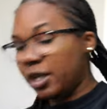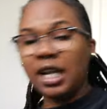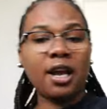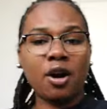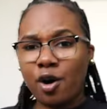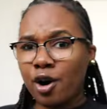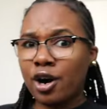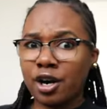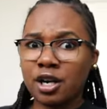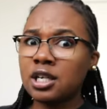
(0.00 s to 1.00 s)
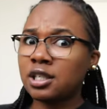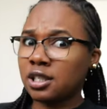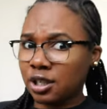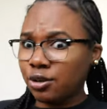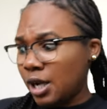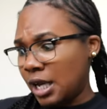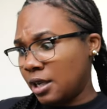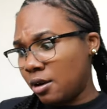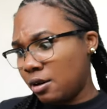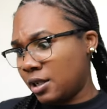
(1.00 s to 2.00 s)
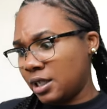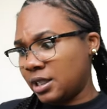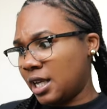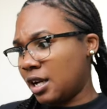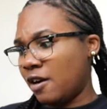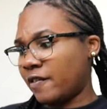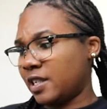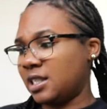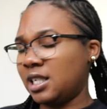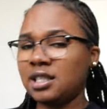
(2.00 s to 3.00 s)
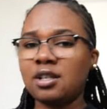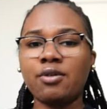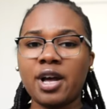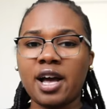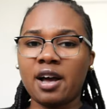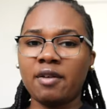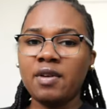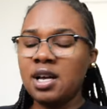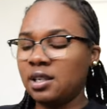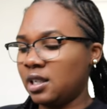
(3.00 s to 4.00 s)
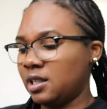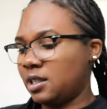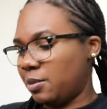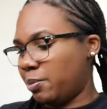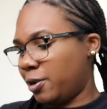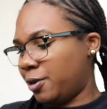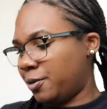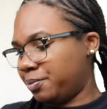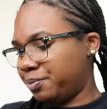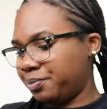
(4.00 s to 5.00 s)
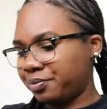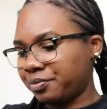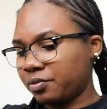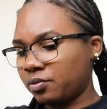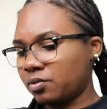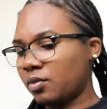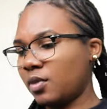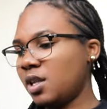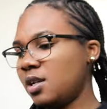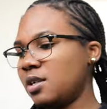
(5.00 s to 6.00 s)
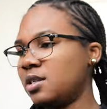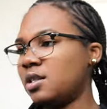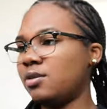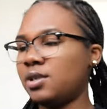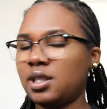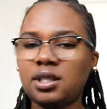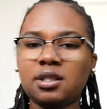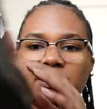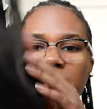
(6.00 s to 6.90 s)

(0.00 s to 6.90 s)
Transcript: but they are still kind of hard to take off because these don't have the zipper. So this is